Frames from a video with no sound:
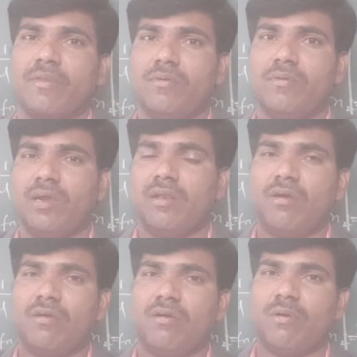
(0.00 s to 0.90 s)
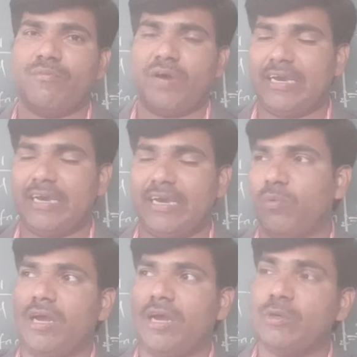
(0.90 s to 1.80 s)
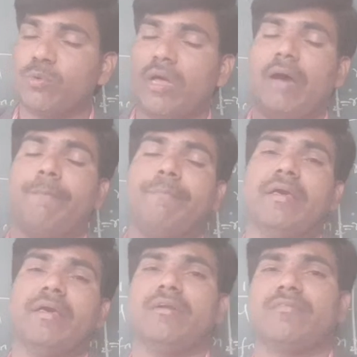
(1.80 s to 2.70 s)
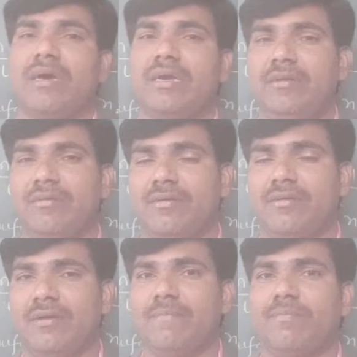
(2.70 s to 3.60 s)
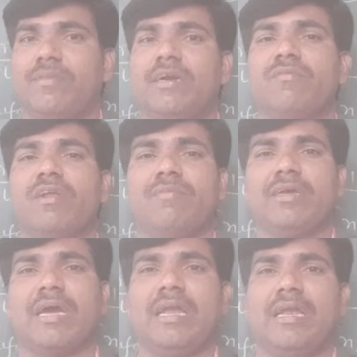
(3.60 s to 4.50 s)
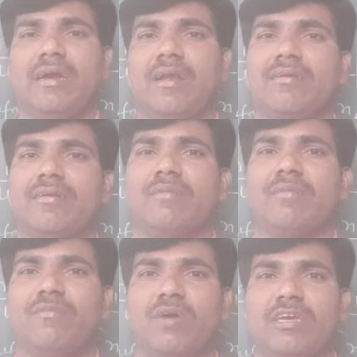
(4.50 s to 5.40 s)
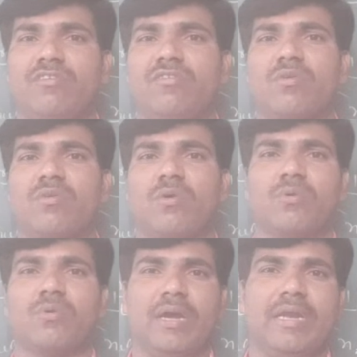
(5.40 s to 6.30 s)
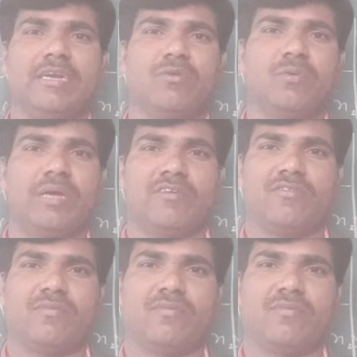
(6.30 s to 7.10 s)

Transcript: Okay, clear or not all? Actual height to the appearance height, that will be calculated by y is equal to n into x.